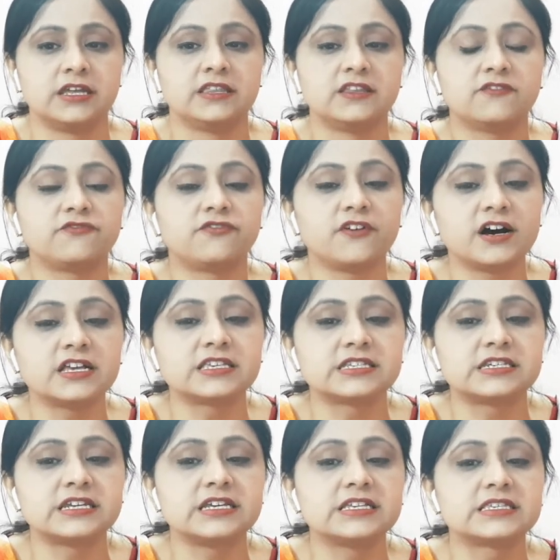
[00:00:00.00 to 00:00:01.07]
The
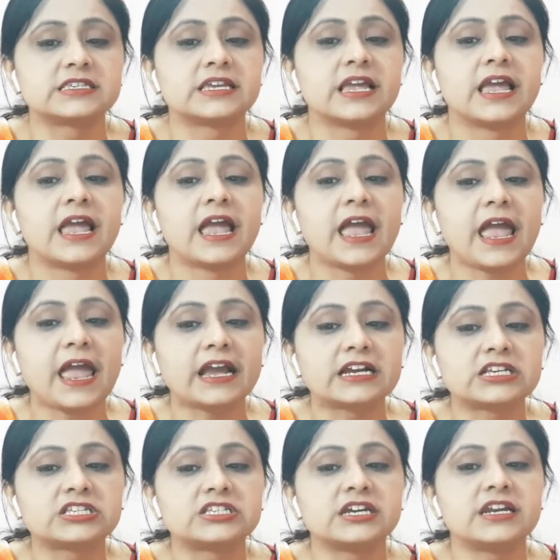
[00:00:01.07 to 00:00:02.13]
first is
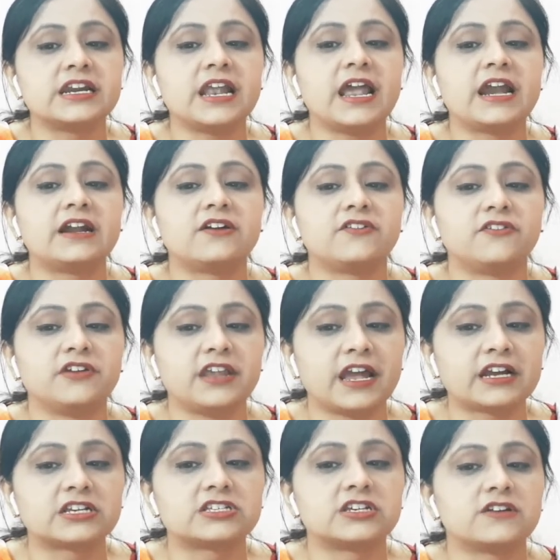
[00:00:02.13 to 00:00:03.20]
action and
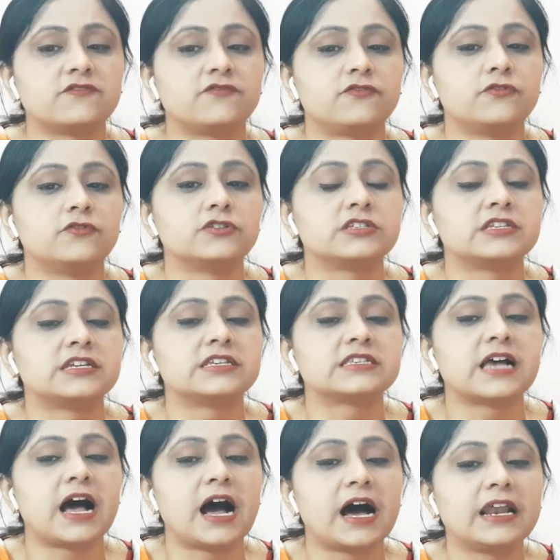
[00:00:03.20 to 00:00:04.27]
reaction forces
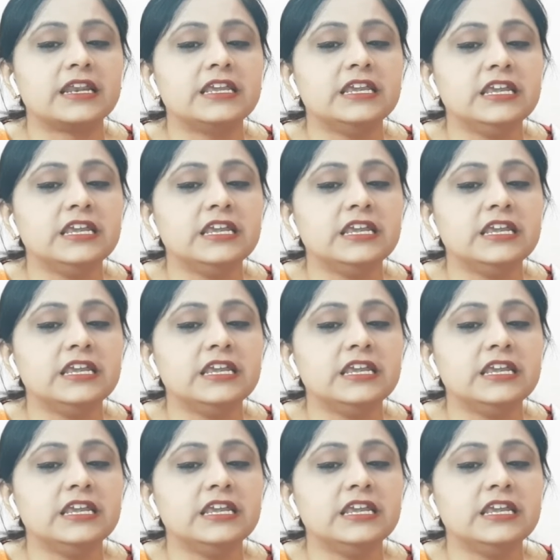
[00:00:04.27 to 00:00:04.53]
are